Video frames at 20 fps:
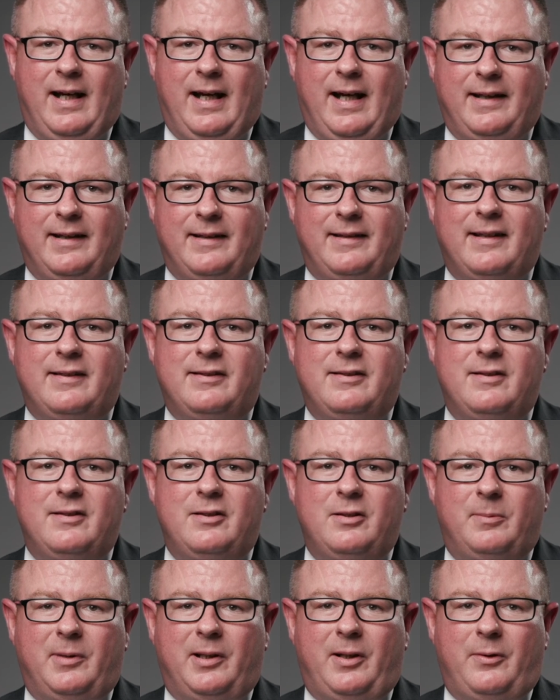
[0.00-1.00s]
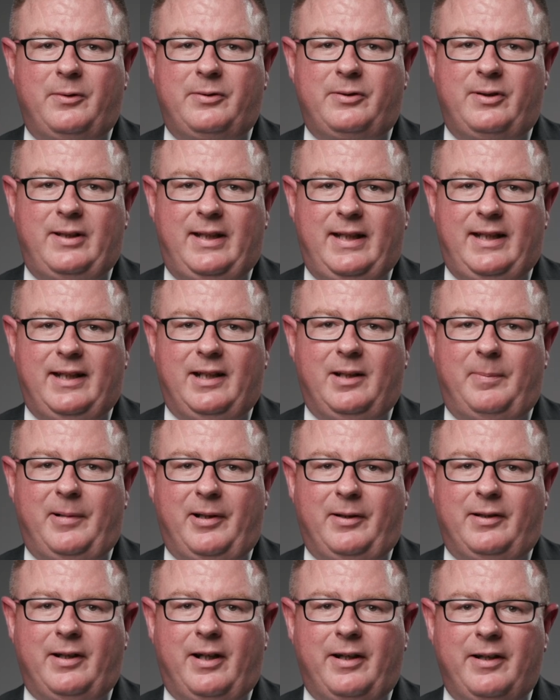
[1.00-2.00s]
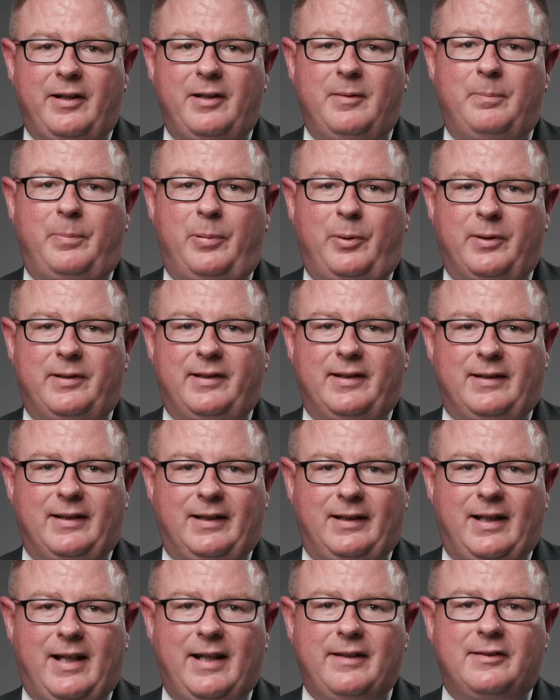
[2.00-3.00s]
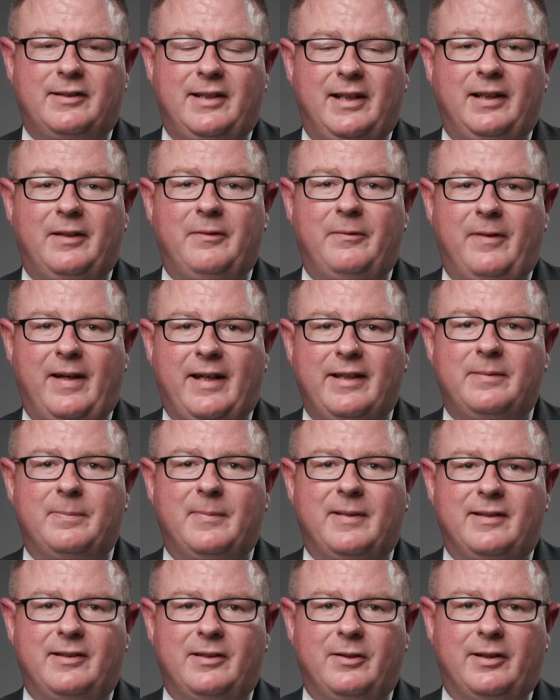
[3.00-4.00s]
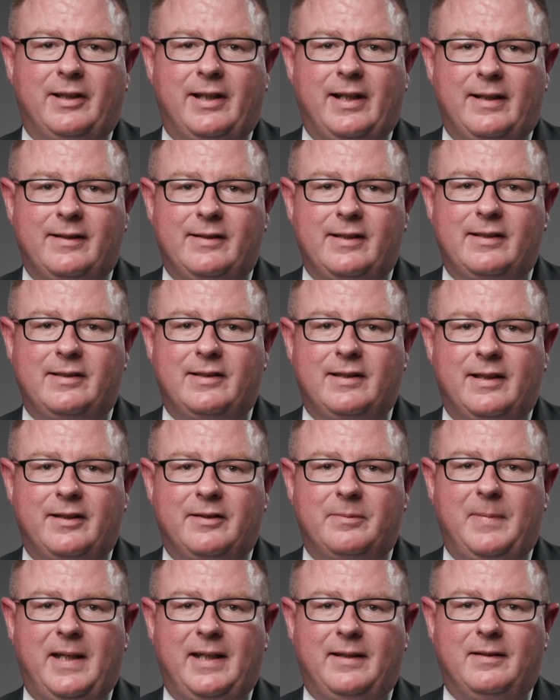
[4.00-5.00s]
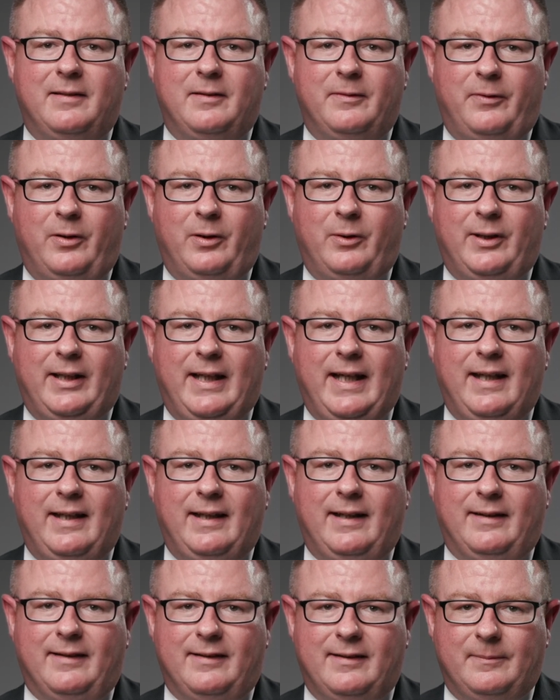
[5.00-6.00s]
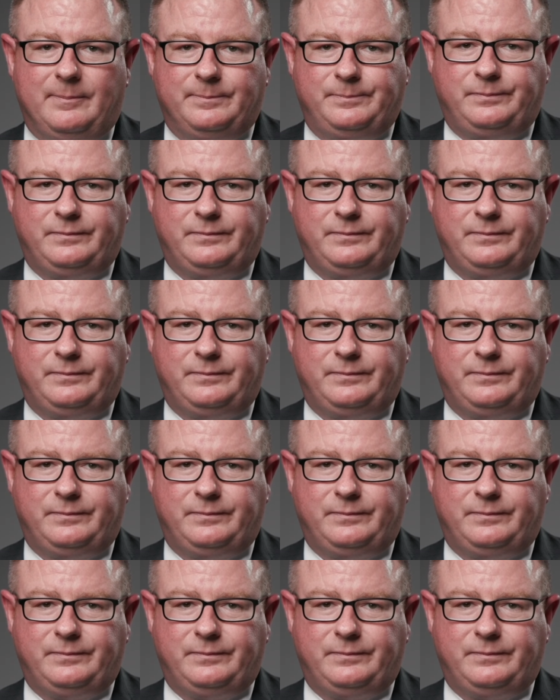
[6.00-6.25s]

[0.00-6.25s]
In addition, you will also hear about other important and large-scale investments the organisation has made in the following areas: